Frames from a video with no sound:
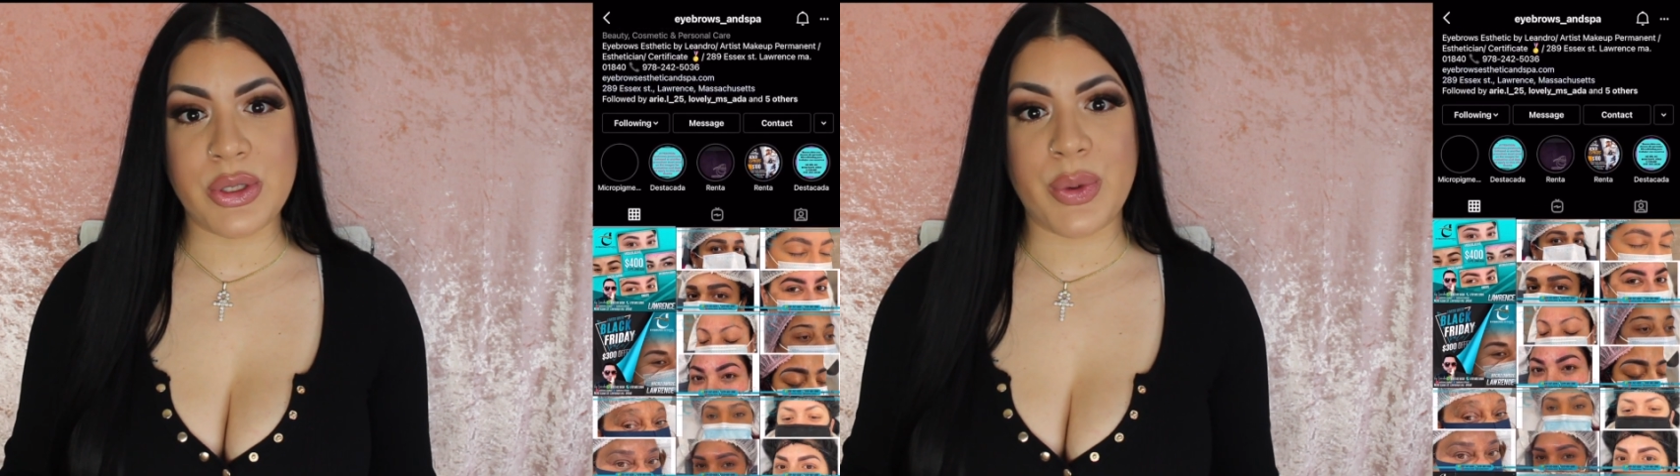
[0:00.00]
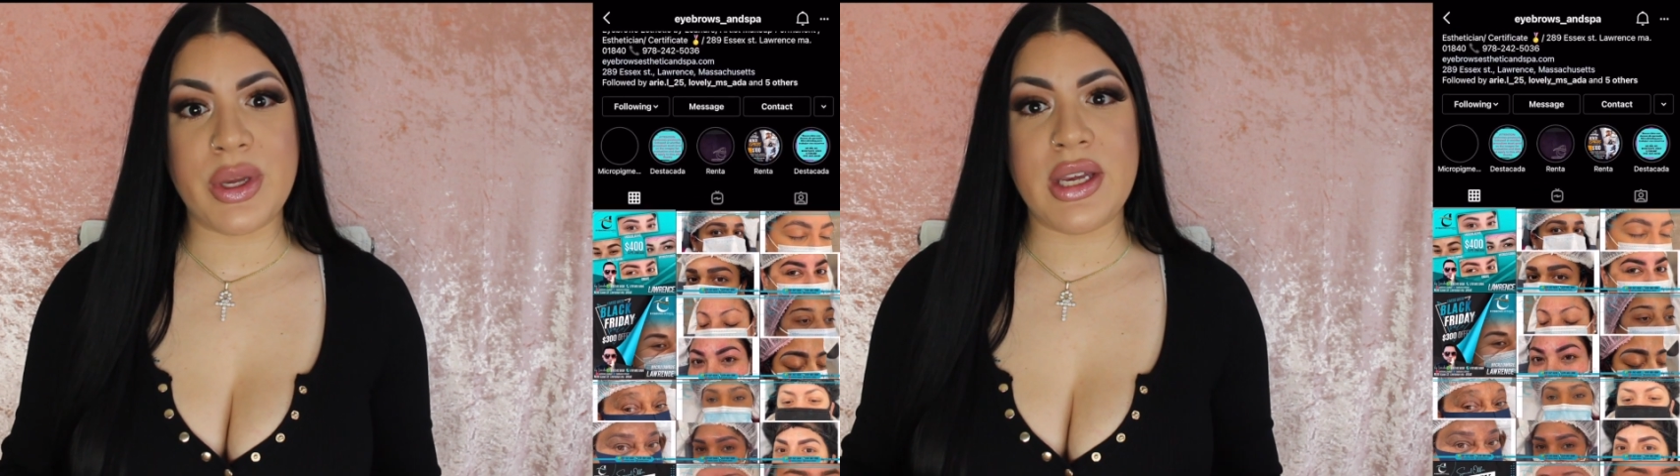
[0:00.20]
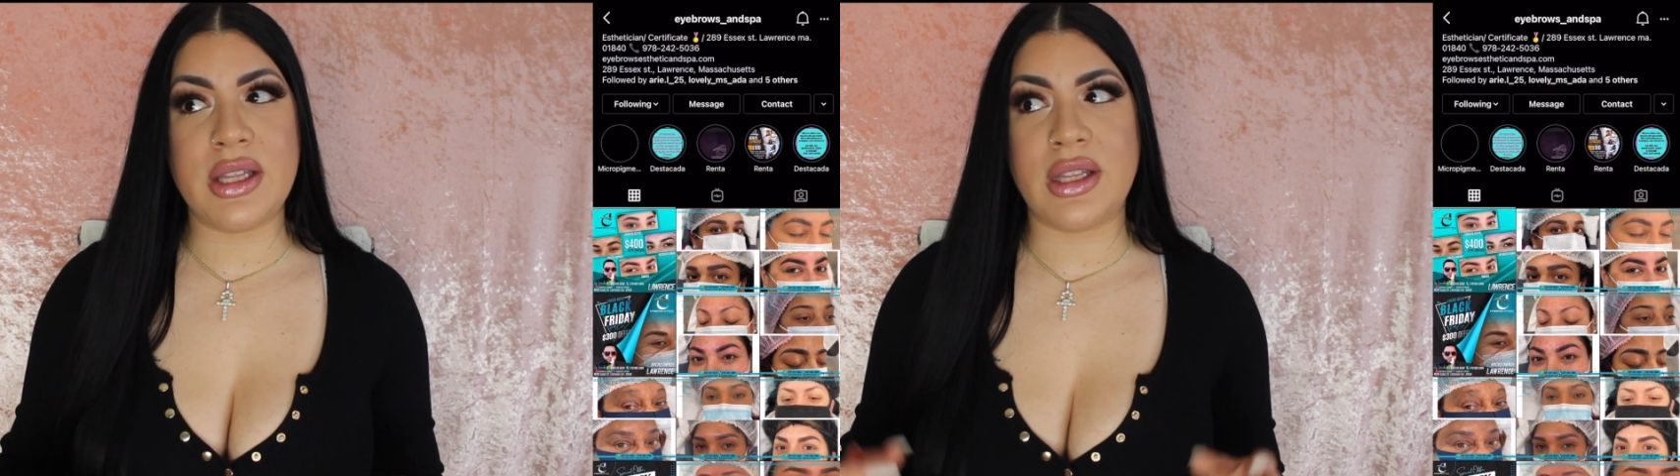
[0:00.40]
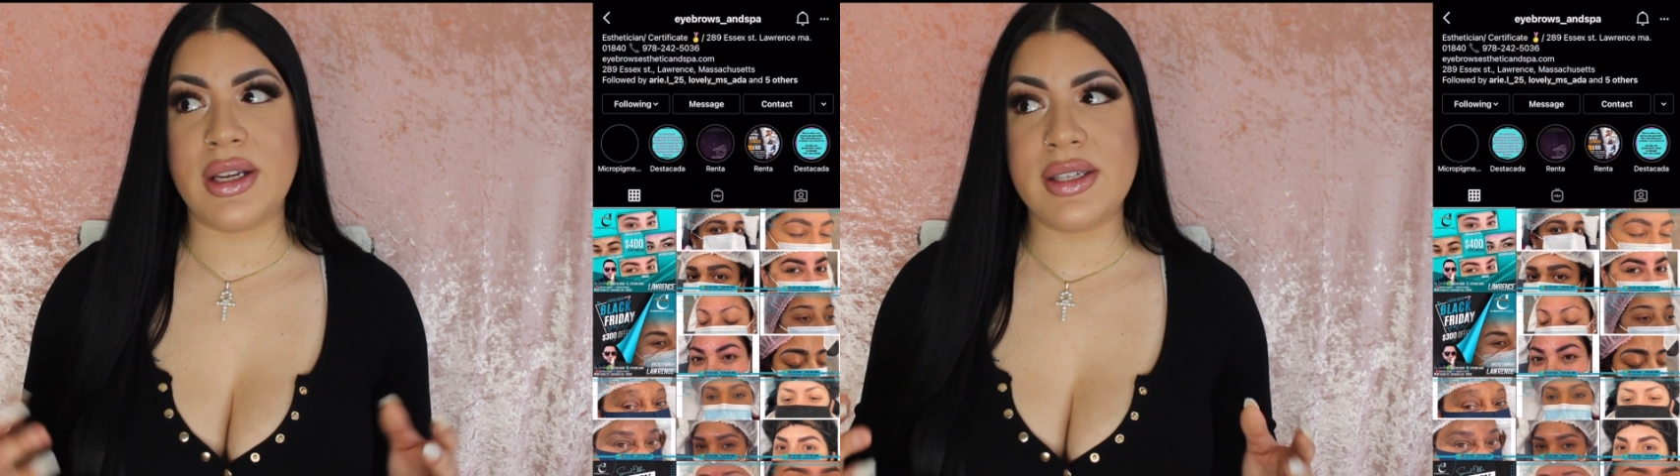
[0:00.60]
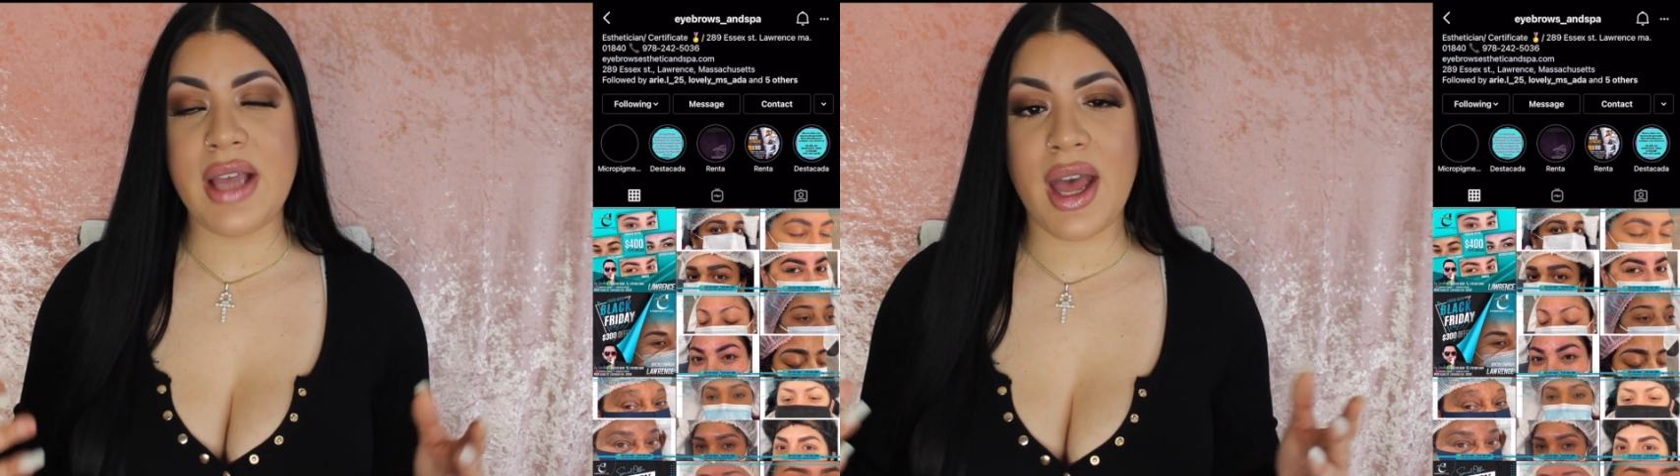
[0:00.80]
So he
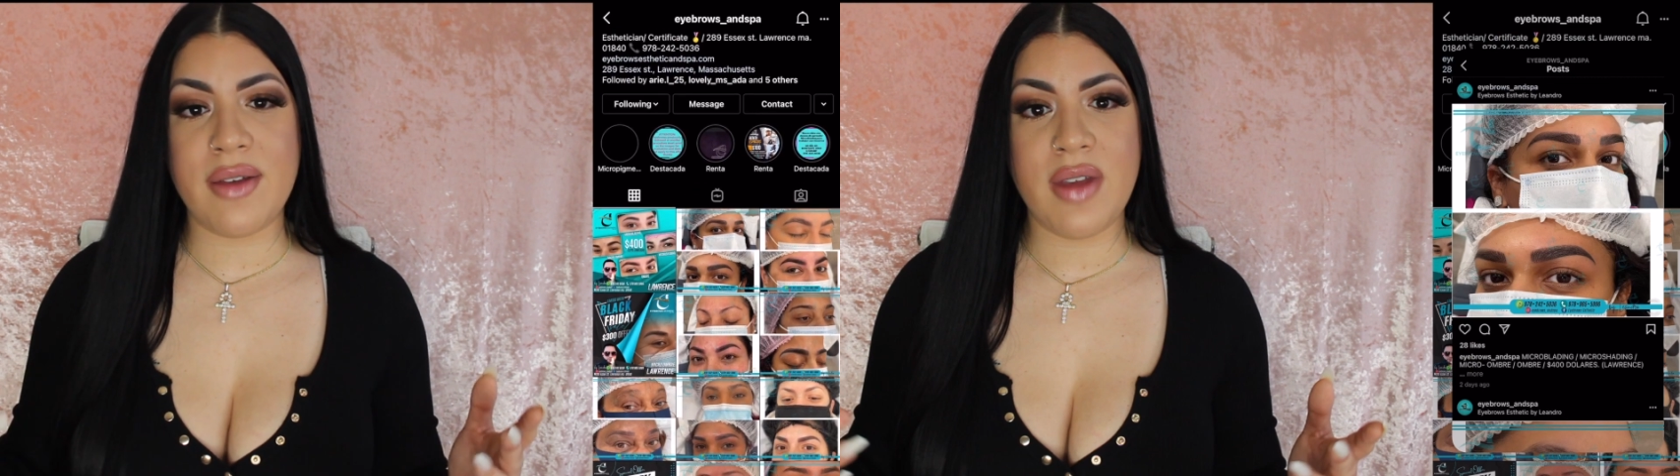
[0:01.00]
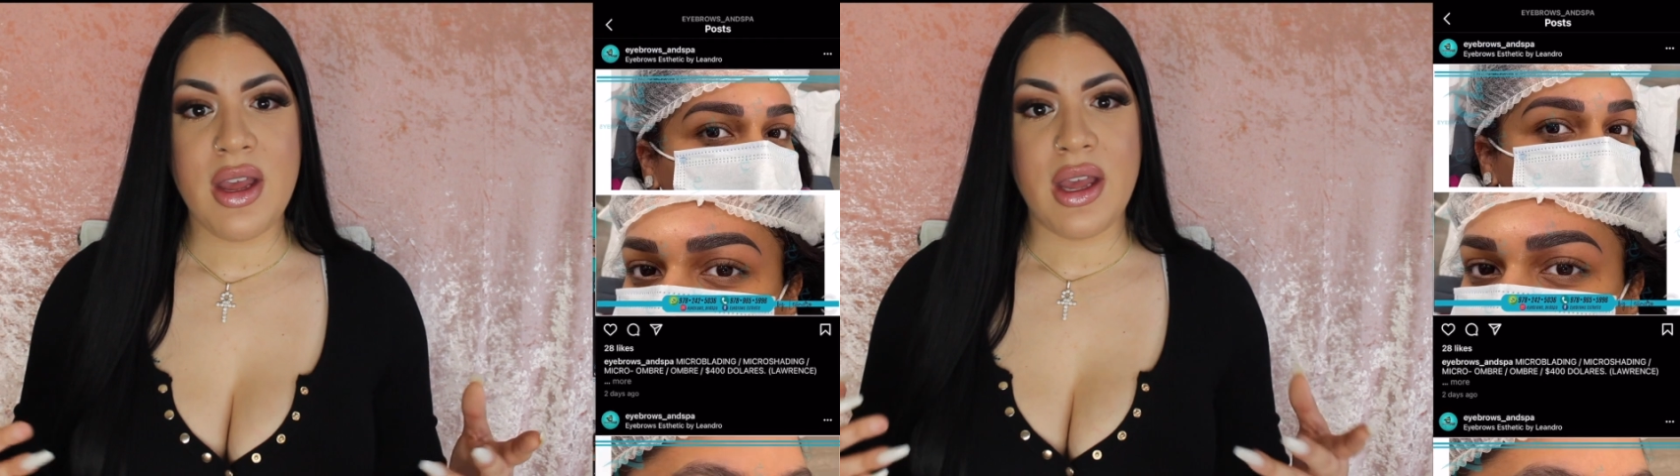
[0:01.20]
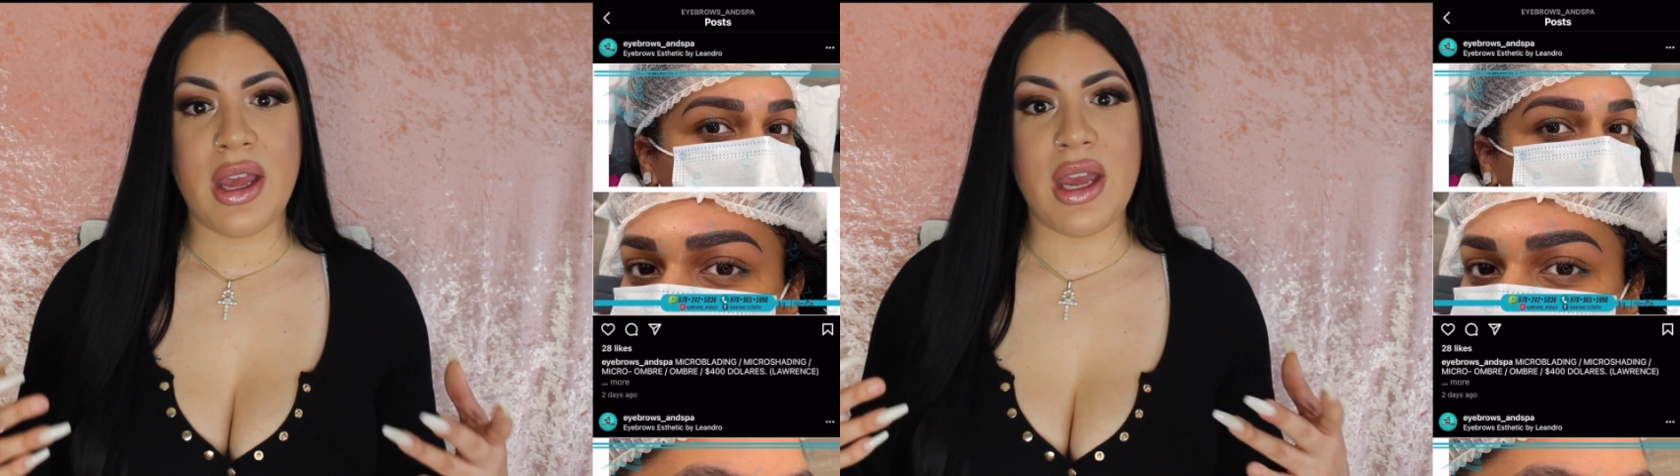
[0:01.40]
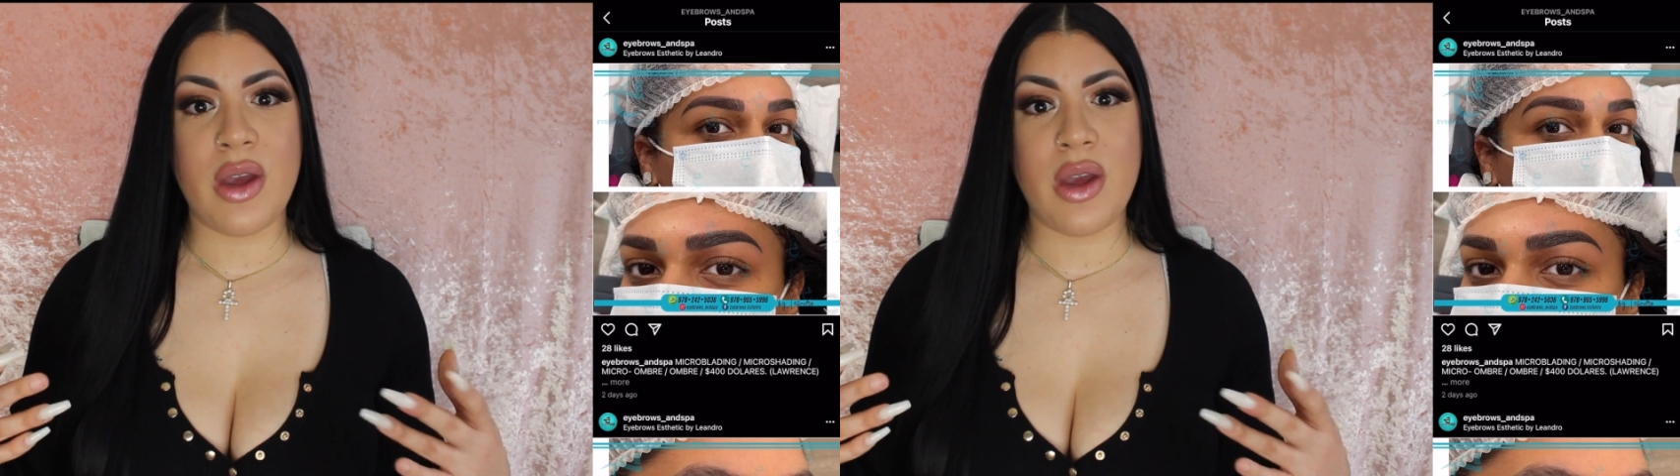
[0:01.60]
does have a